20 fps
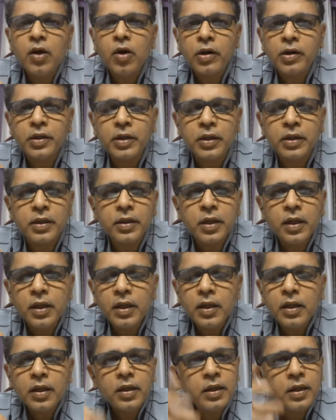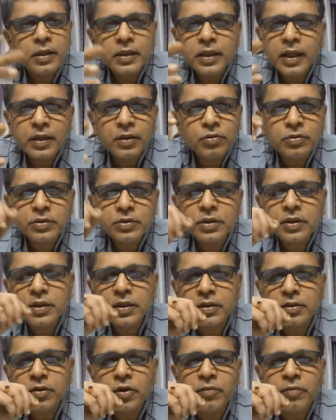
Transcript: or her that, to sir